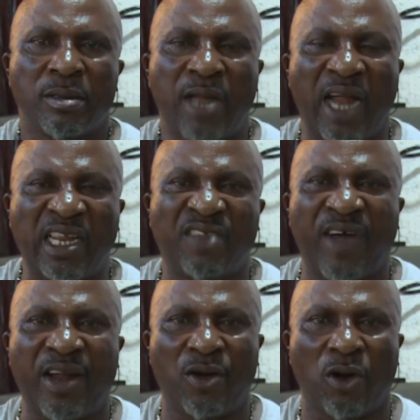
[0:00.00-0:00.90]
That is
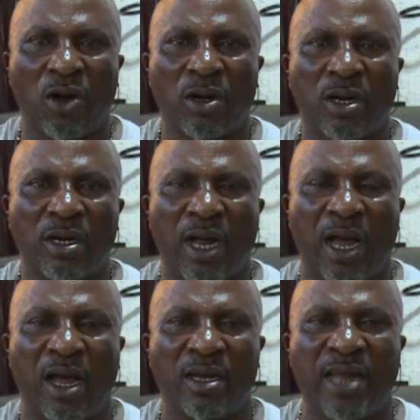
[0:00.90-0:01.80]
very wrong.
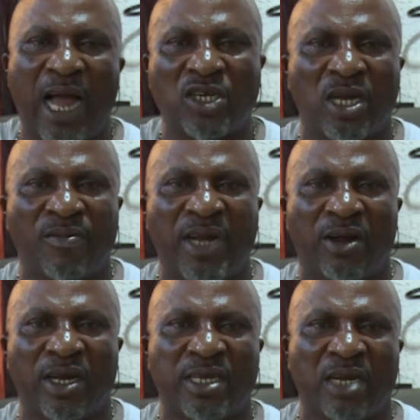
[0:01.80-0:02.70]
The action of the
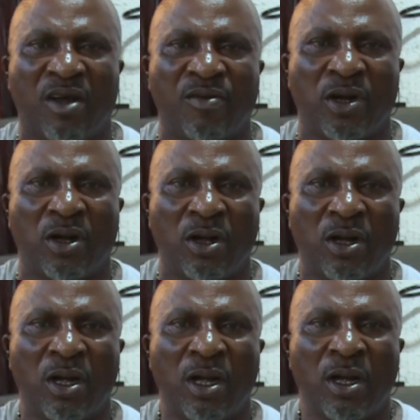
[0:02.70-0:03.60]
Lagos State Governor,
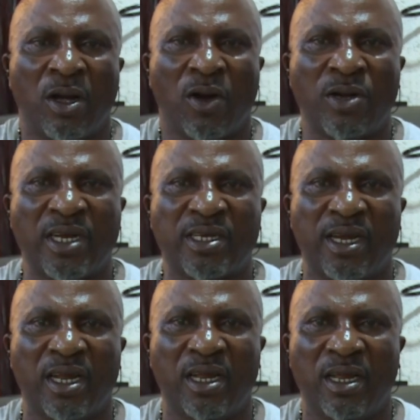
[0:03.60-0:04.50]

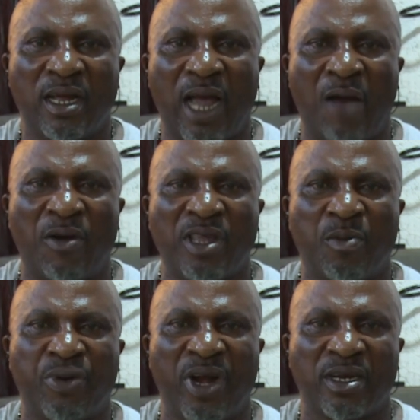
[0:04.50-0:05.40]
honestly, I was
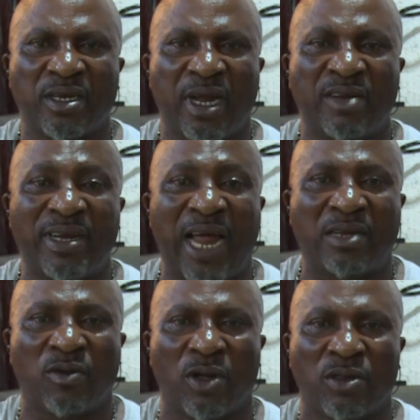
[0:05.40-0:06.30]
impressed.
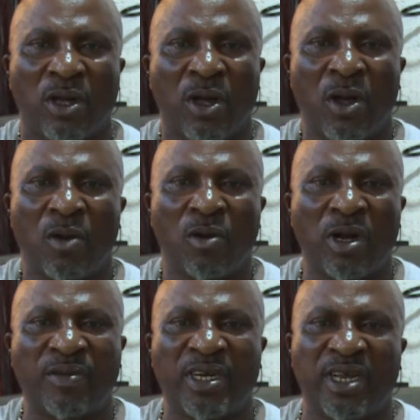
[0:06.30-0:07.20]
That was one
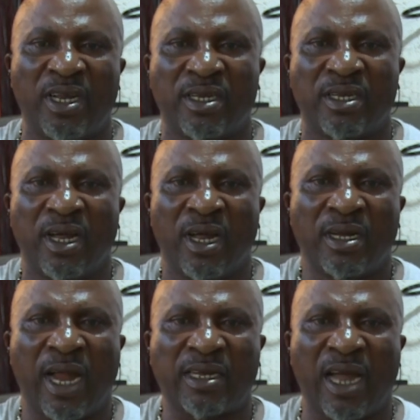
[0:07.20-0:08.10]
of the things
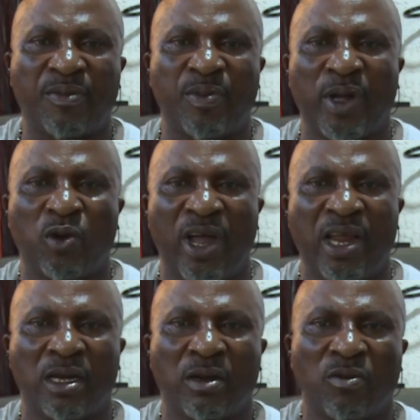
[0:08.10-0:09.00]
that kept me
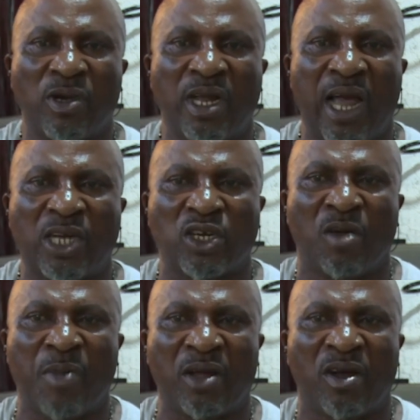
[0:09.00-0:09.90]
going with the action
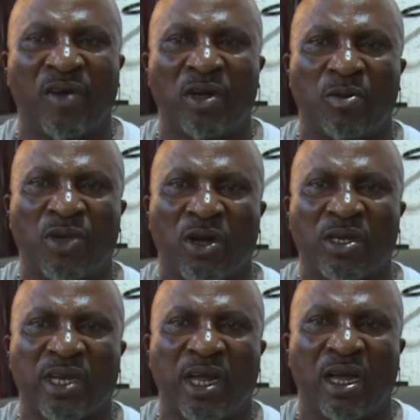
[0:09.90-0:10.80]
of my governor, because